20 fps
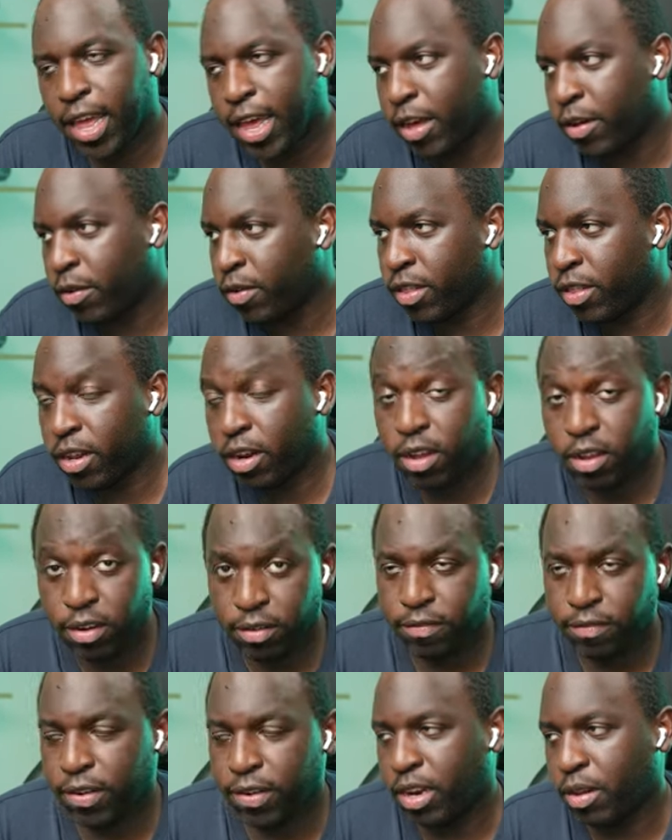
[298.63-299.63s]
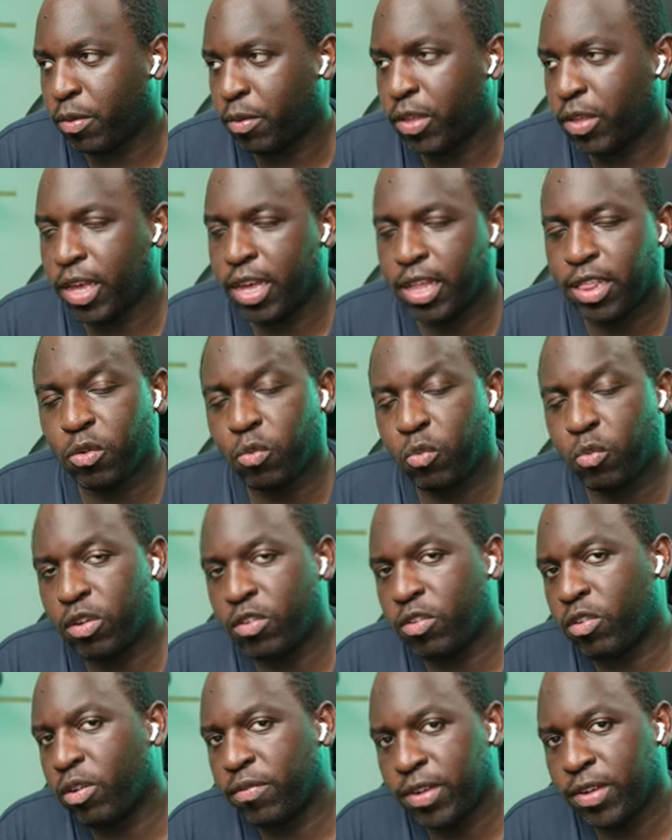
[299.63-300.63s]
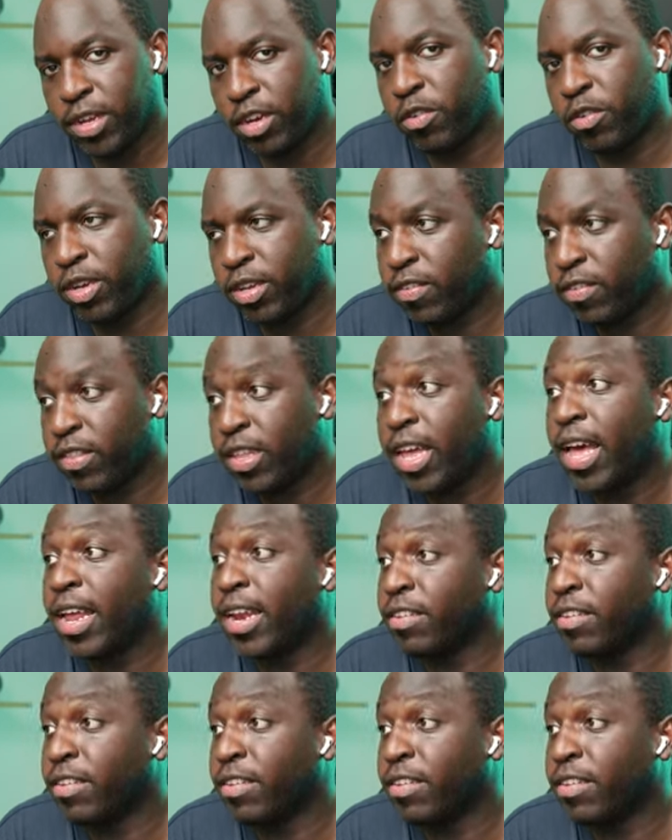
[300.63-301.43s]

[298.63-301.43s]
cloud that aren't available yet that would sort of increase that?